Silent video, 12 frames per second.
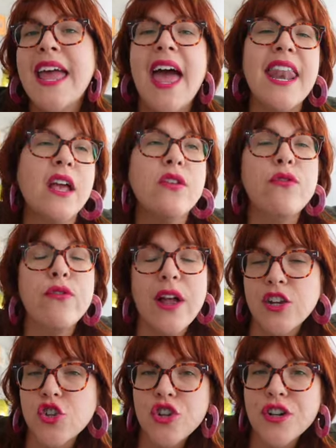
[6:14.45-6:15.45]
and
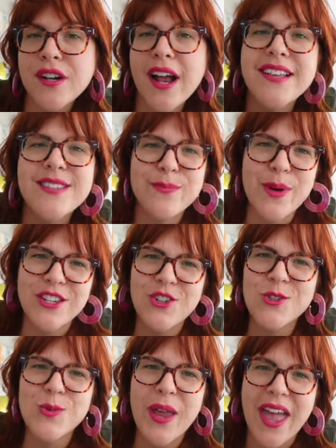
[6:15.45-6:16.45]
adventure nature as much
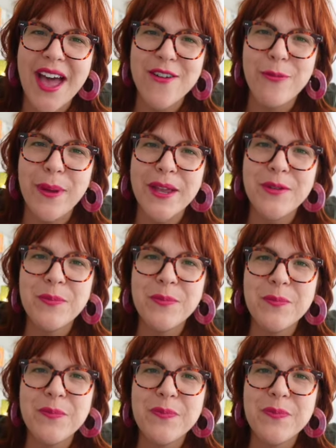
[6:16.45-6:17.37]
as we have been.